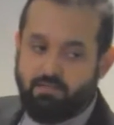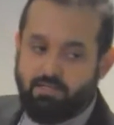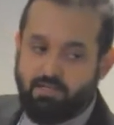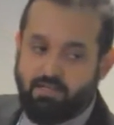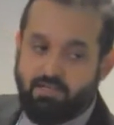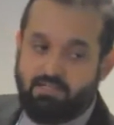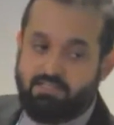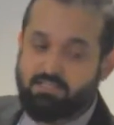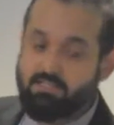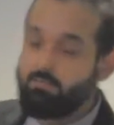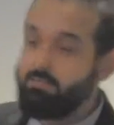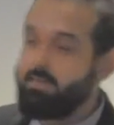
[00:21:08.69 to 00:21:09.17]
The
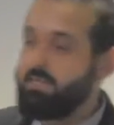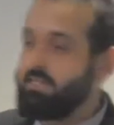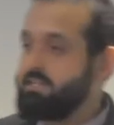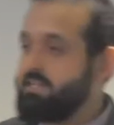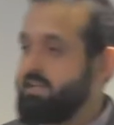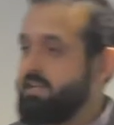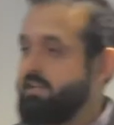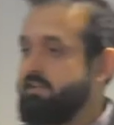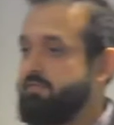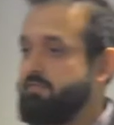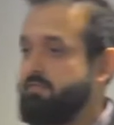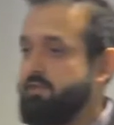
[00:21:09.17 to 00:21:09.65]
custom
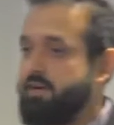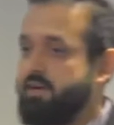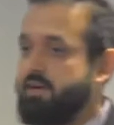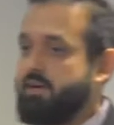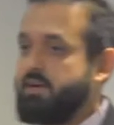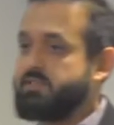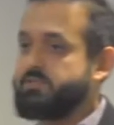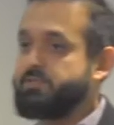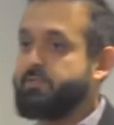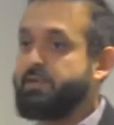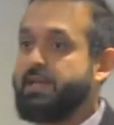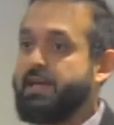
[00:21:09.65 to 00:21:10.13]
ETL and
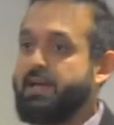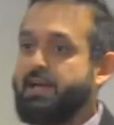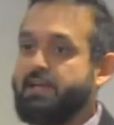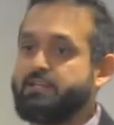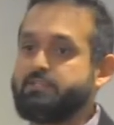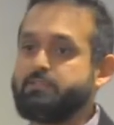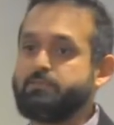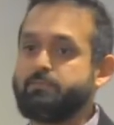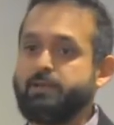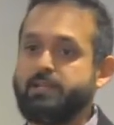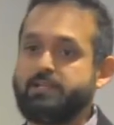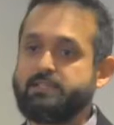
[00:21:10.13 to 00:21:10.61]
warehouse, we
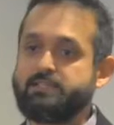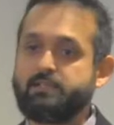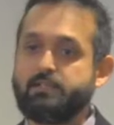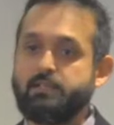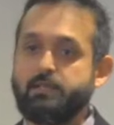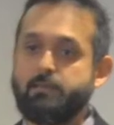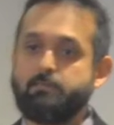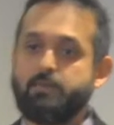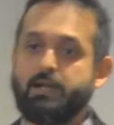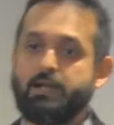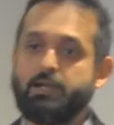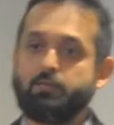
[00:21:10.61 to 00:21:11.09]
had to
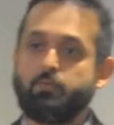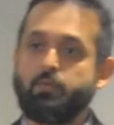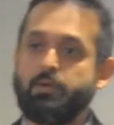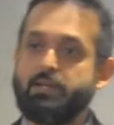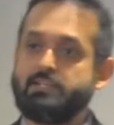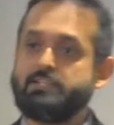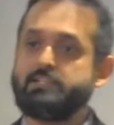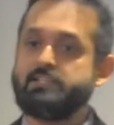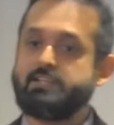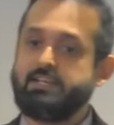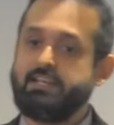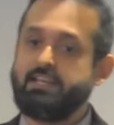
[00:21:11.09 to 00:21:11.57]
basically
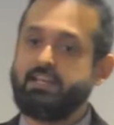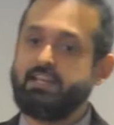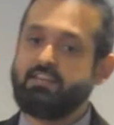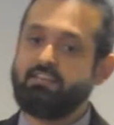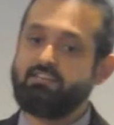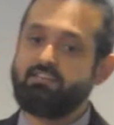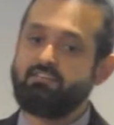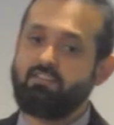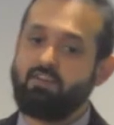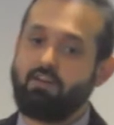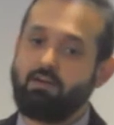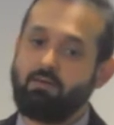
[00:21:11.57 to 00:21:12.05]
migrate the
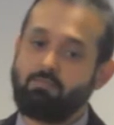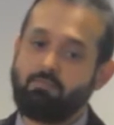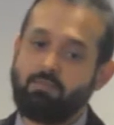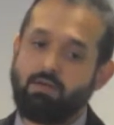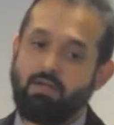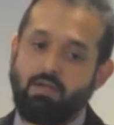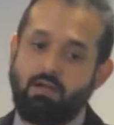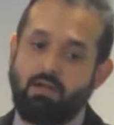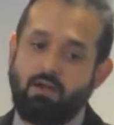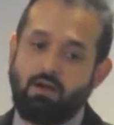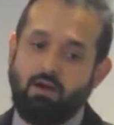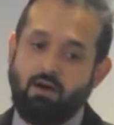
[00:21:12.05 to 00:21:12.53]
data from
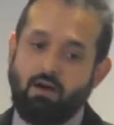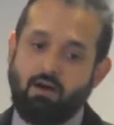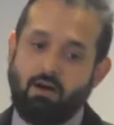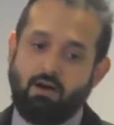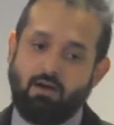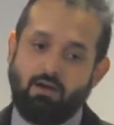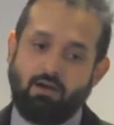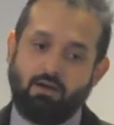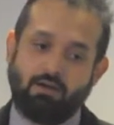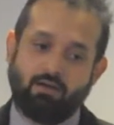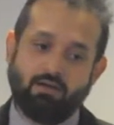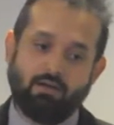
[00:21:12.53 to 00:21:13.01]

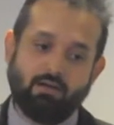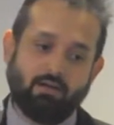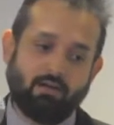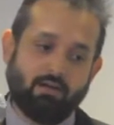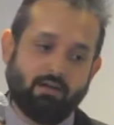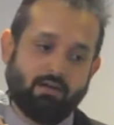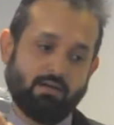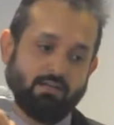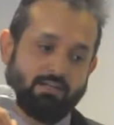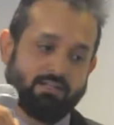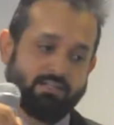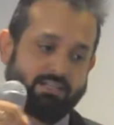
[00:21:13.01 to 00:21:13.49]
our
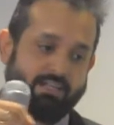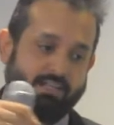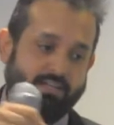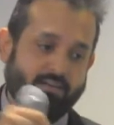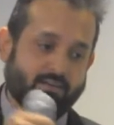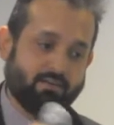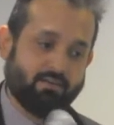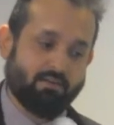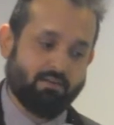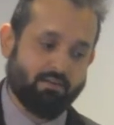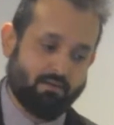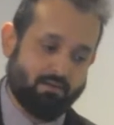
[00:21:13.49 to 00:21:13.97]

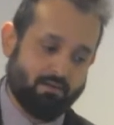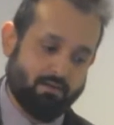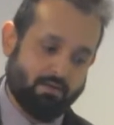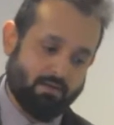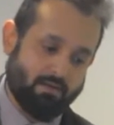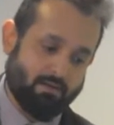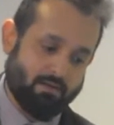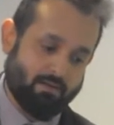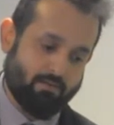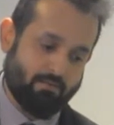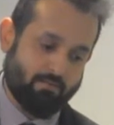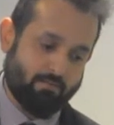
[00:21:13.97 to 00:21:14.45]

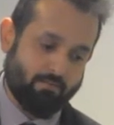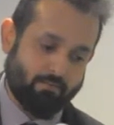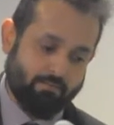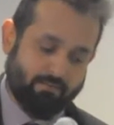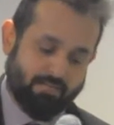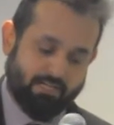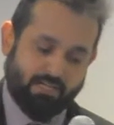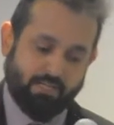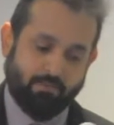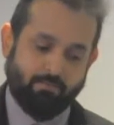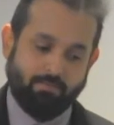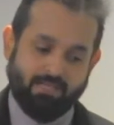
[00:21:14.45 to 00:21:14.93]

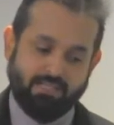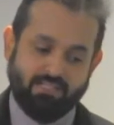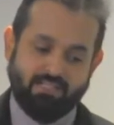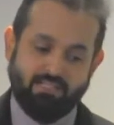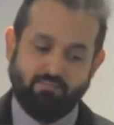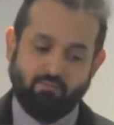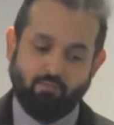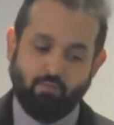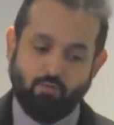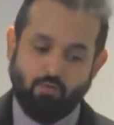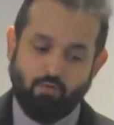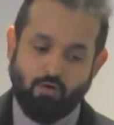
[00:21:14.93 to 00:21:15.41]
database
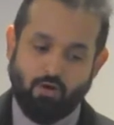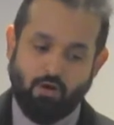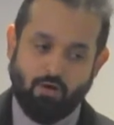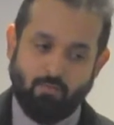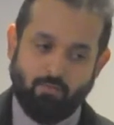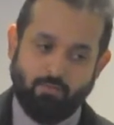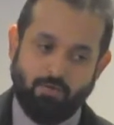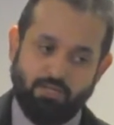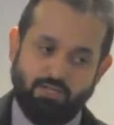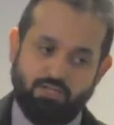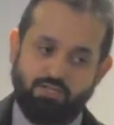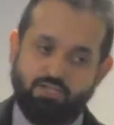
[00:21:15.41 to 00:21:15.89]
in
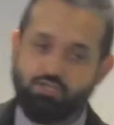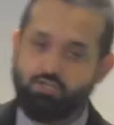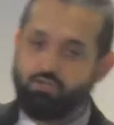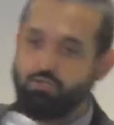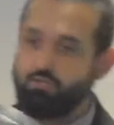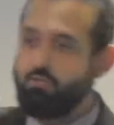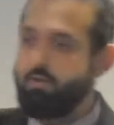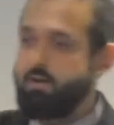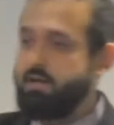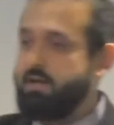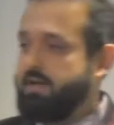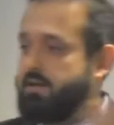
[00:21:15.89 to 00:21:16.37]
WooCommerce
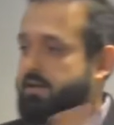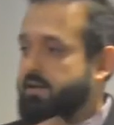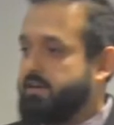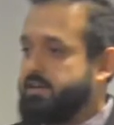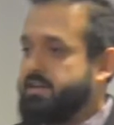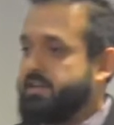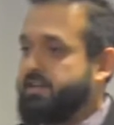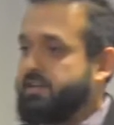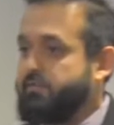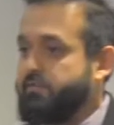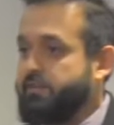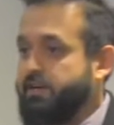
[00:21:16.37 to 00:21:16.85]
to a
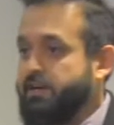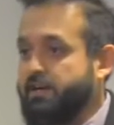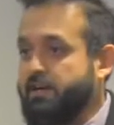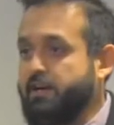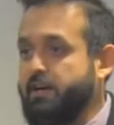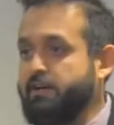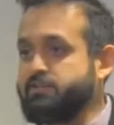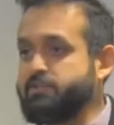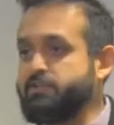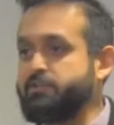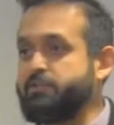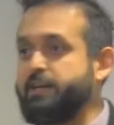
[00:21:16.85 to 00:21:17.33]
data
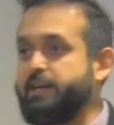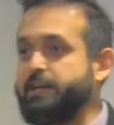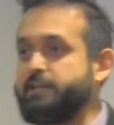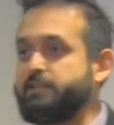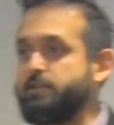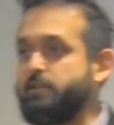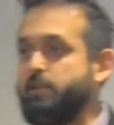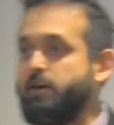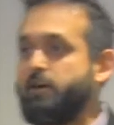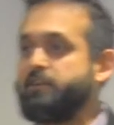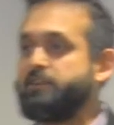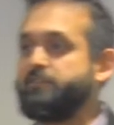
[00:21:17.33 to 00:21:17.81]
warehouse to
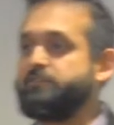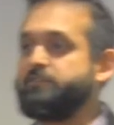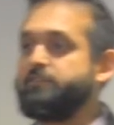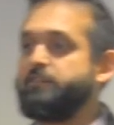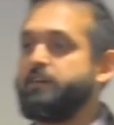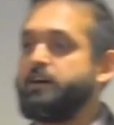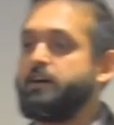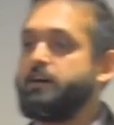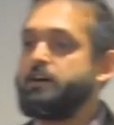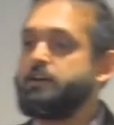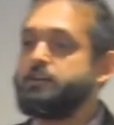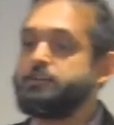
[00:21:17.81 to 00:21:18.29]
get a lot of
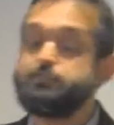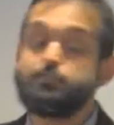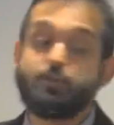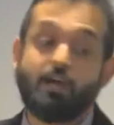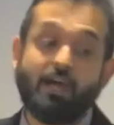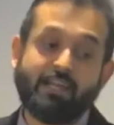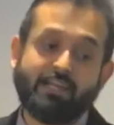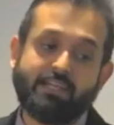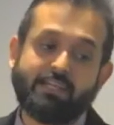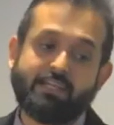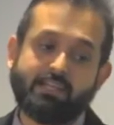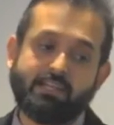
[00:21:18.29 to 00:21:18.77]

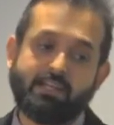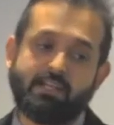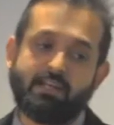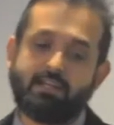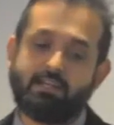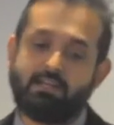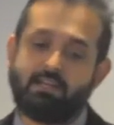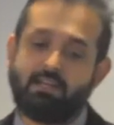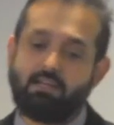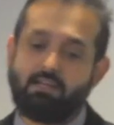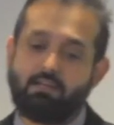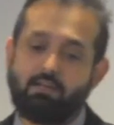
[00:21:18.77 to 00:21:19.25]
tracking
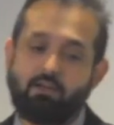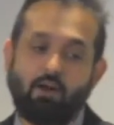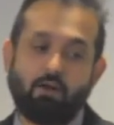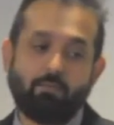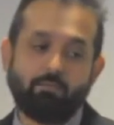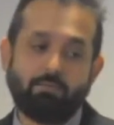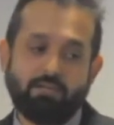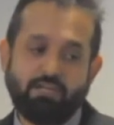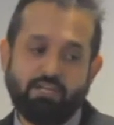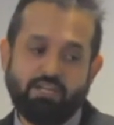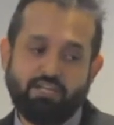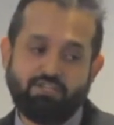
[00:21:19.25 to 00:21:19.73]
and
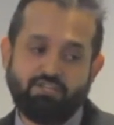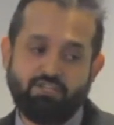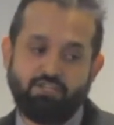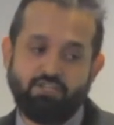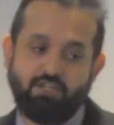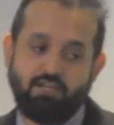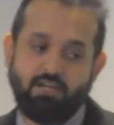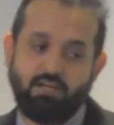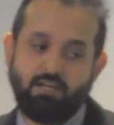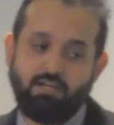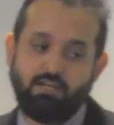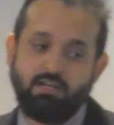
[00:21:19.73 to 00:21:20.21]

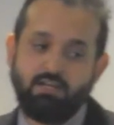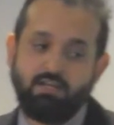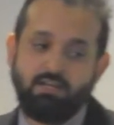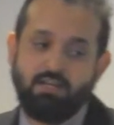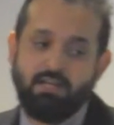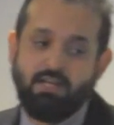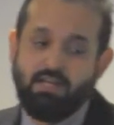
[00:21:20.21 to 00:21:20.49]
computation done.